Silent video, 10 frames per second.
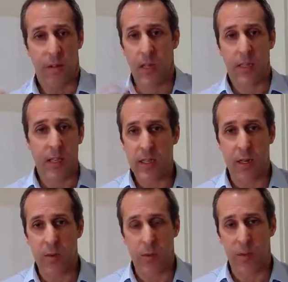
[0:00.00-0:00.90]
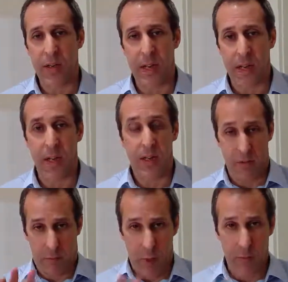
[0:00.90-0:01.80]
the details within here, the
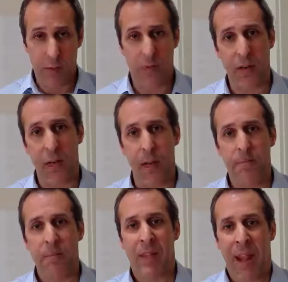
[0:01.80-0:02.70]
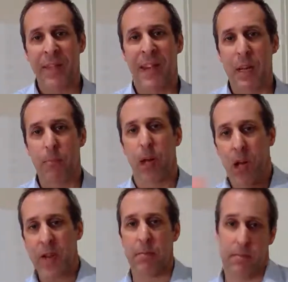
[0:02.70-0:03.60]
requirements within here, and they can
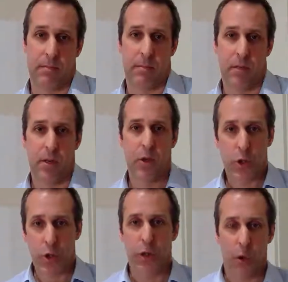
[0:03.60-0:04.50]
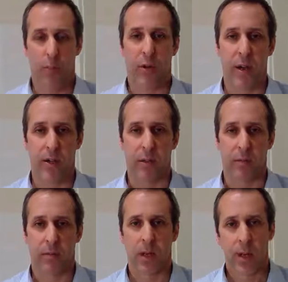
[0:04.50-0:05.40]
apply them to their operation.
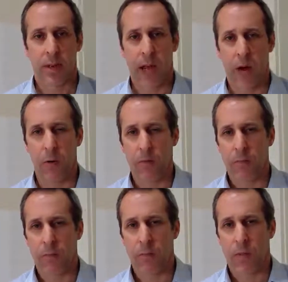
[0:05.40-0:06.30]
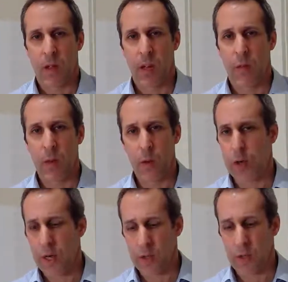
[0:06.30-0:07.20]
Now, if we
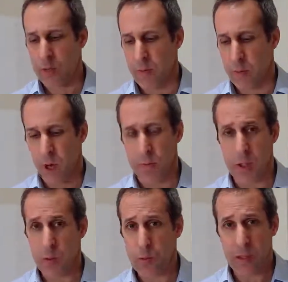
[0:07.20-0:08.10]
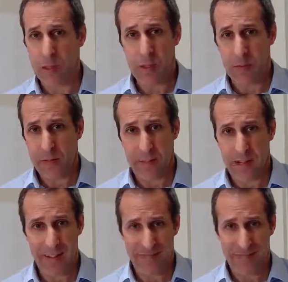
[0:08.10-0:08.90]
look into the requirements, you will see nothing